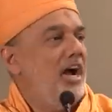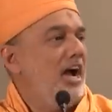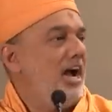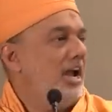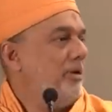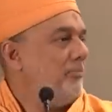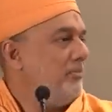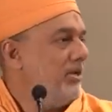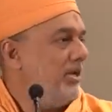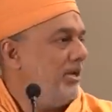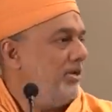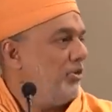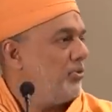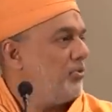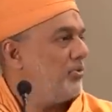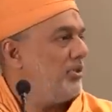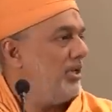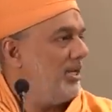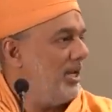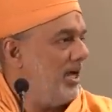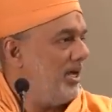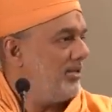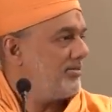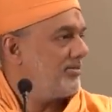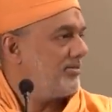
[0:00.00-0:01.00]
I'm into the
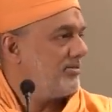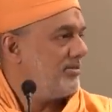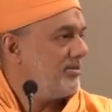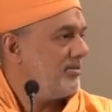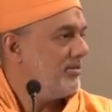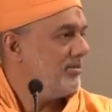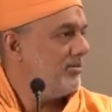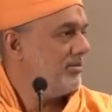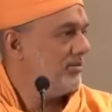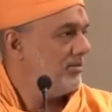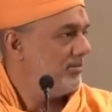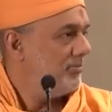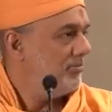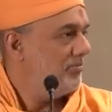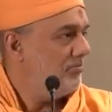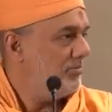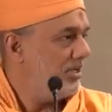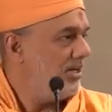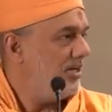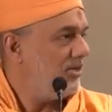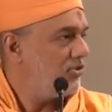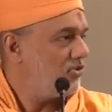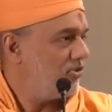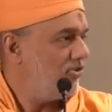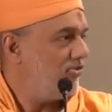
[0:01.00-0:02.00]
last
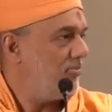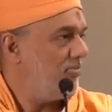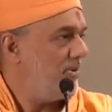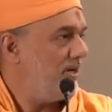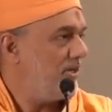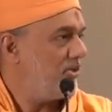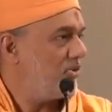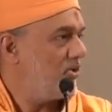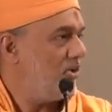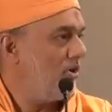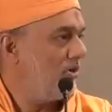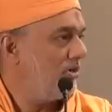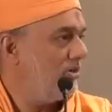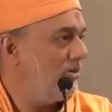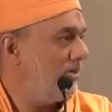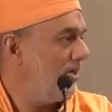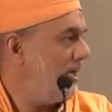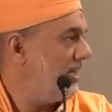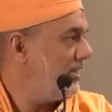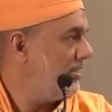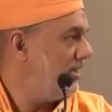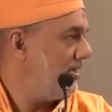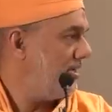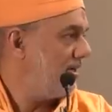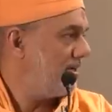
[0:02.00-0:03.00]
minutes of my talk.
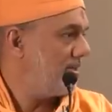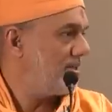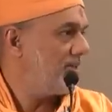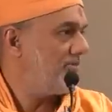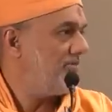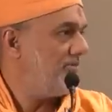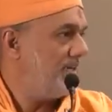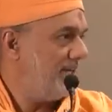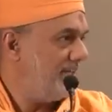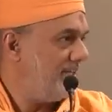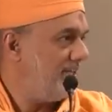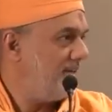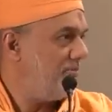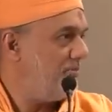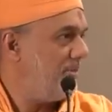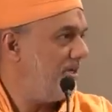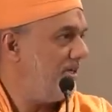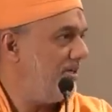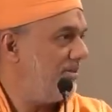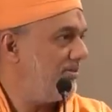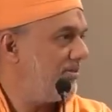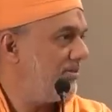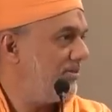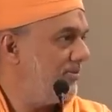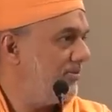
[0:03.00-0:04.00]
I think another five ten
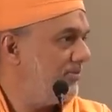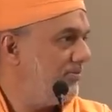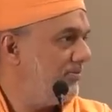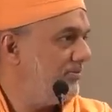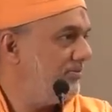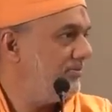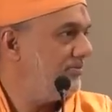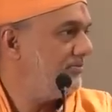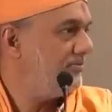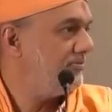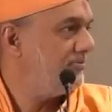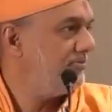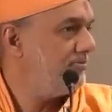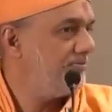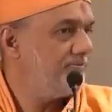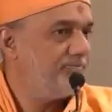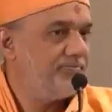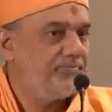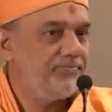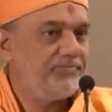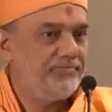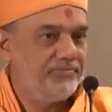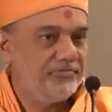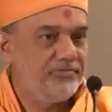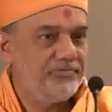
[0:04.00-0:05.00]
minutes?
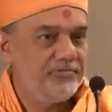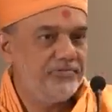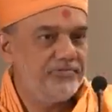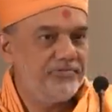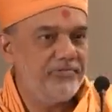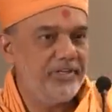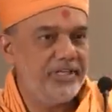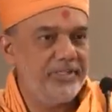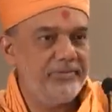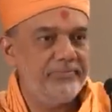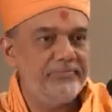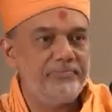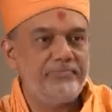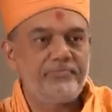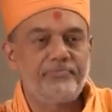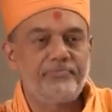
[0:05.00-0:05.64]
Fine.